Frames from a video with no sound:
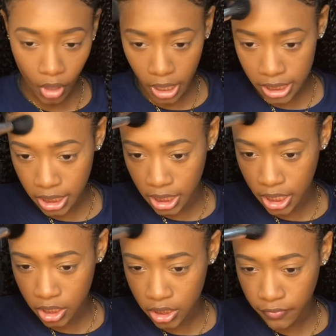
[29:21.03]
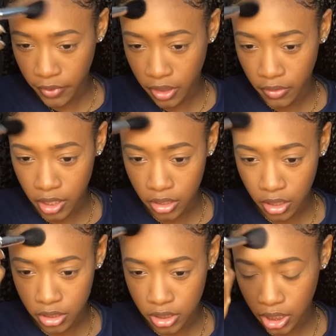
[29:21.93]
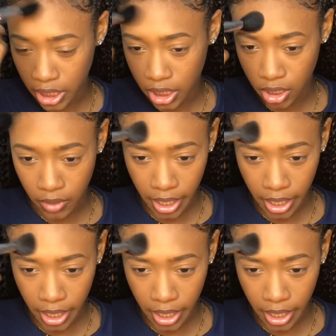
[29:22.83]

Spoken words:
And then you can just feather it onto like your